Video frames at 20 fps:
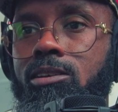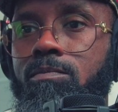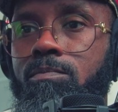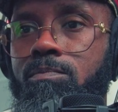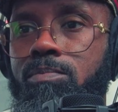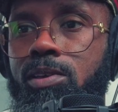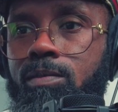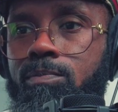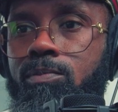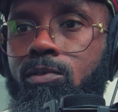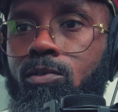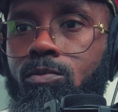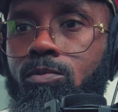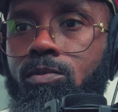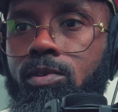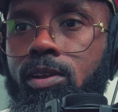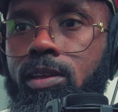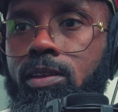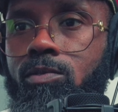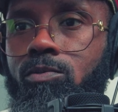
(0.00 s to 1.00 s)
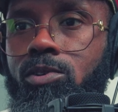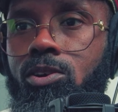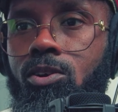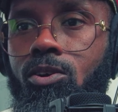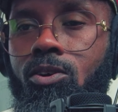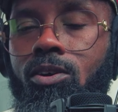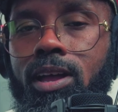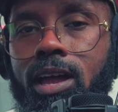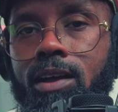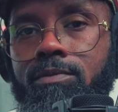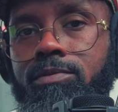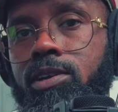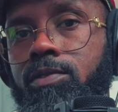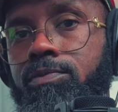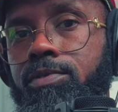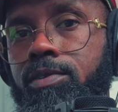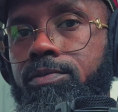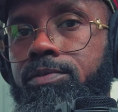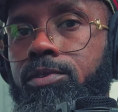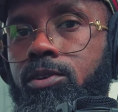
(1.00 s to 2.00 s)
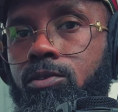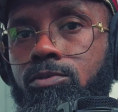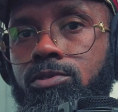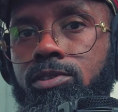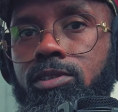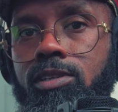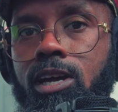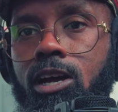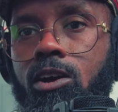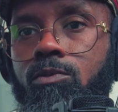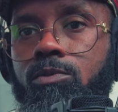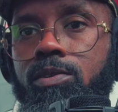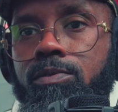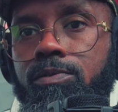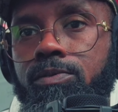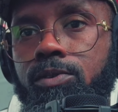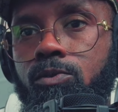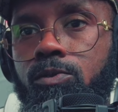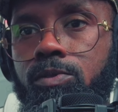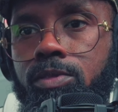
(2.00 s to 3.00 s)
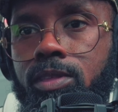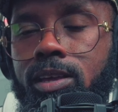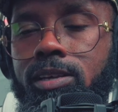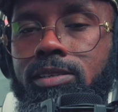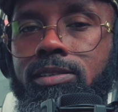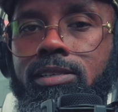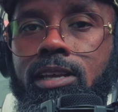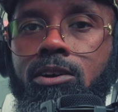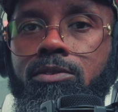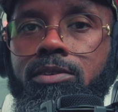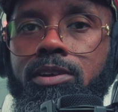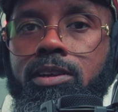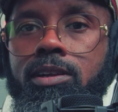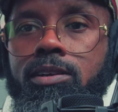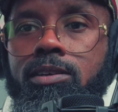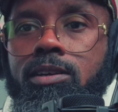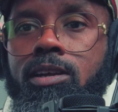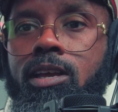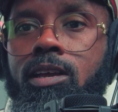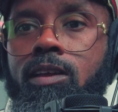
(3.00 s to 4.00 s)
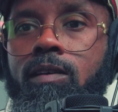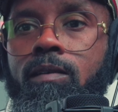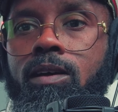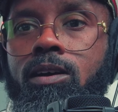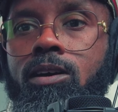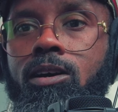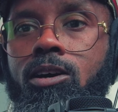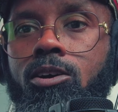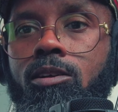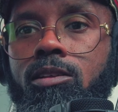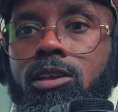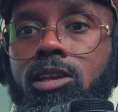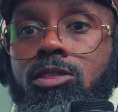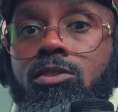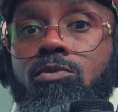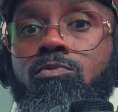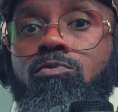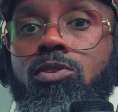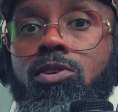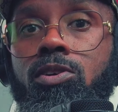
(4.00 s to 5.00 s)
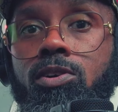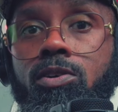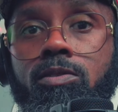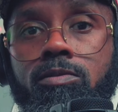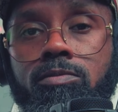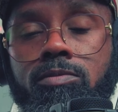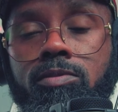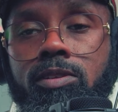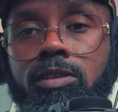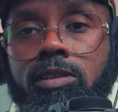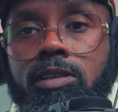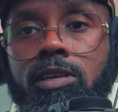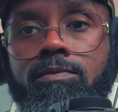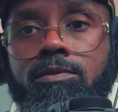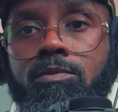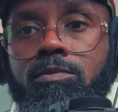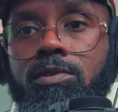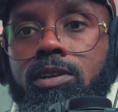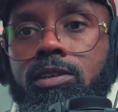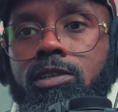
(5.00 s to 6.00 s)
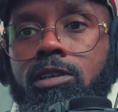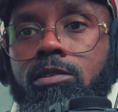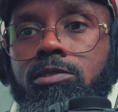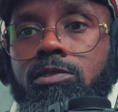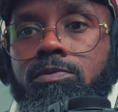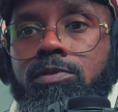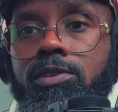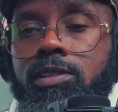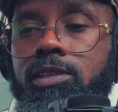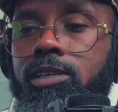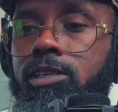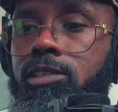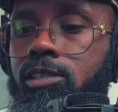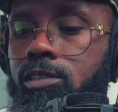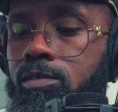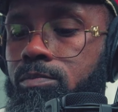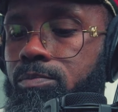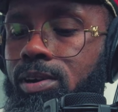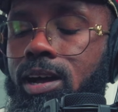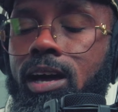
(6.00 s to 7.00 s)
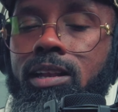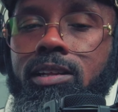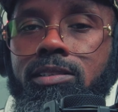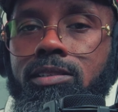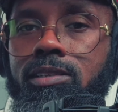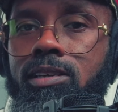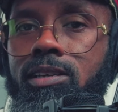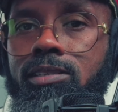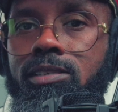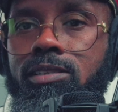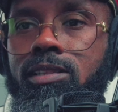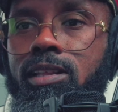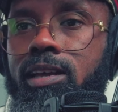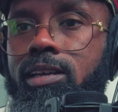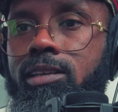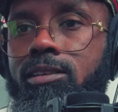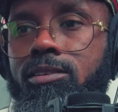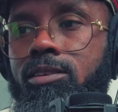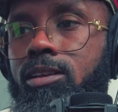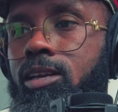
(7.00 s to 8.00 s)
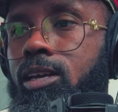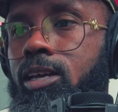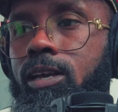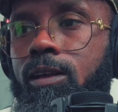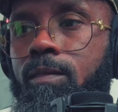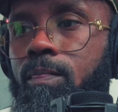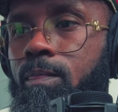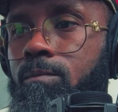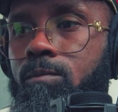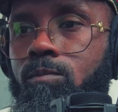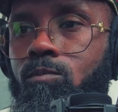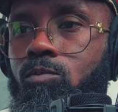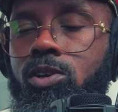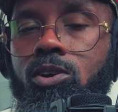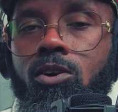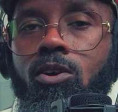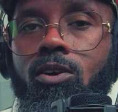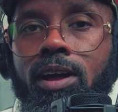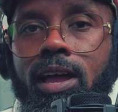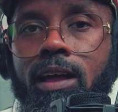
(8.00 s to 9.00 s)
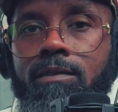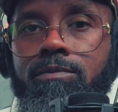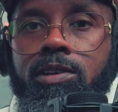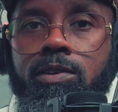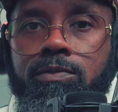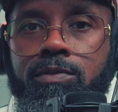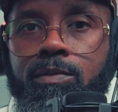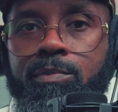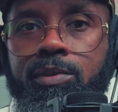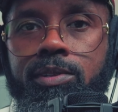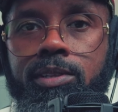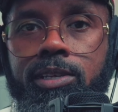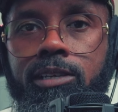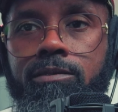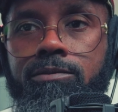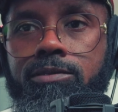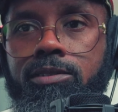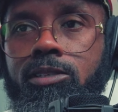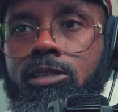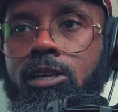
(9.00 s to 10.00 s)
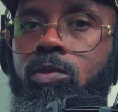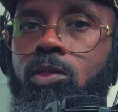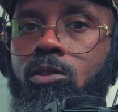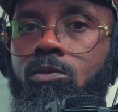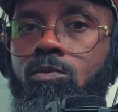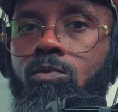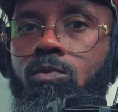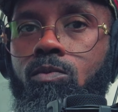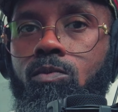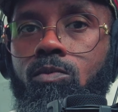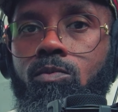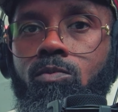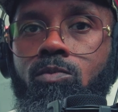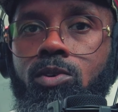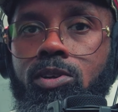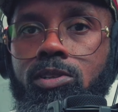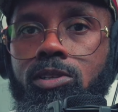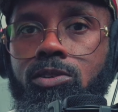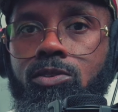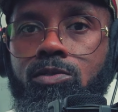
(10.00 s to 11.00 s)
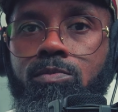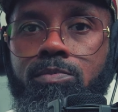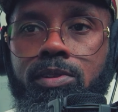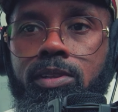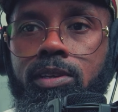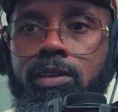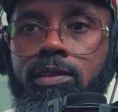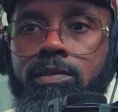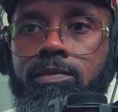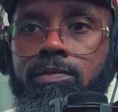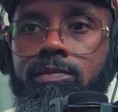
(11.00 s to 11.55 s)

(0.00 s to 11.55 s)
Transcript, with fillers: people we all have different views and how we view things out here uh, in the world, even when it comes to religion, politics. Like, we all have different beliefs. What do you believe?